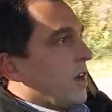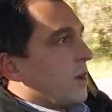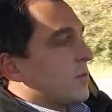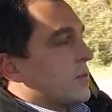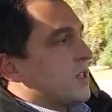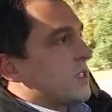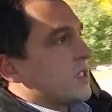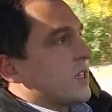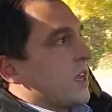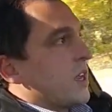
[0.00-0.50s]

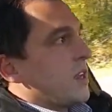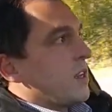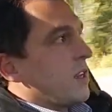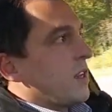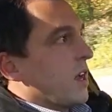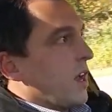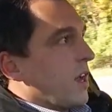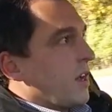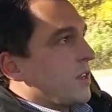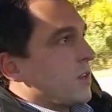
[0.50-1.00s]

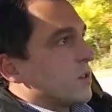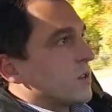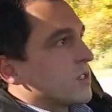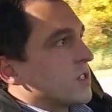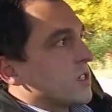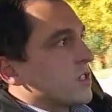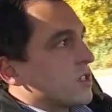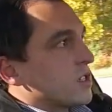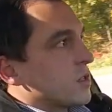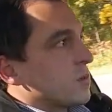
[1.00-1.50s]
designing audio
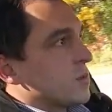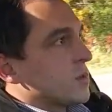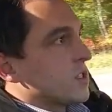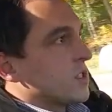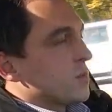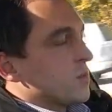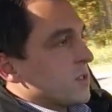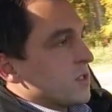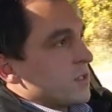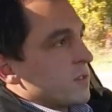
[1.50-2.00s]
systems
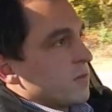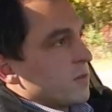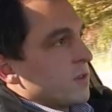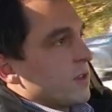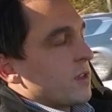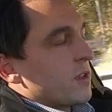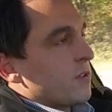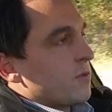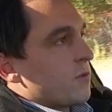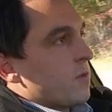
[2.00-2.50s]

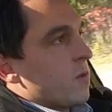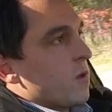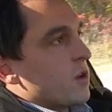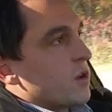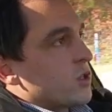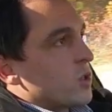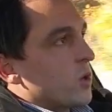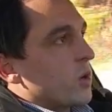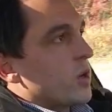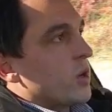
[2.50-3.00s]
specifically
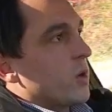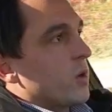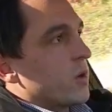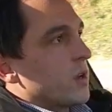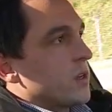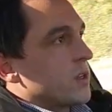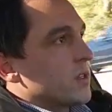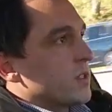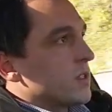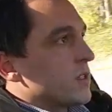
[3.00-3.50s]
for
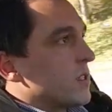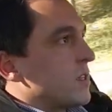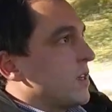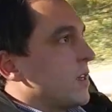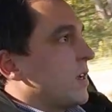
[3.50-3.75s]
Toyotas.